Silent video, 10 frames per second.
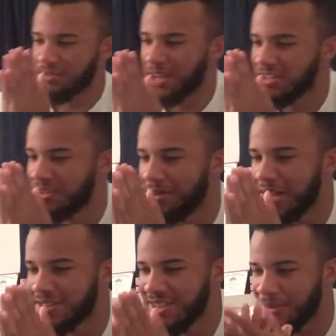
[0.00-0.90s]
It reminds me of
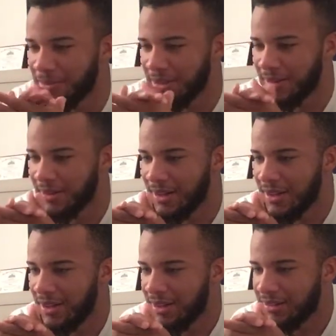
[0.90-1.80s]
like some
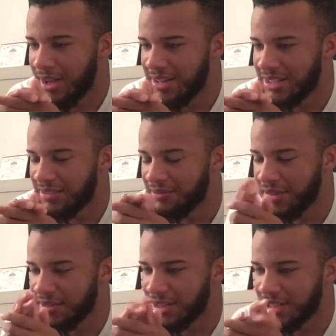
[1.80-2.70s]

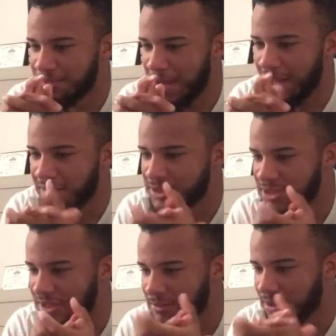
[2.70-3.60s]
1950s ballad
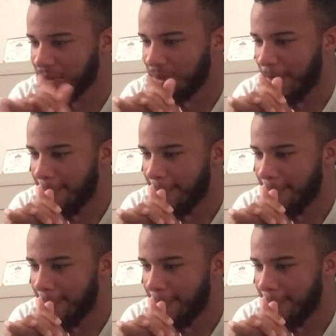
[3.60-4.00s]
shit, bro.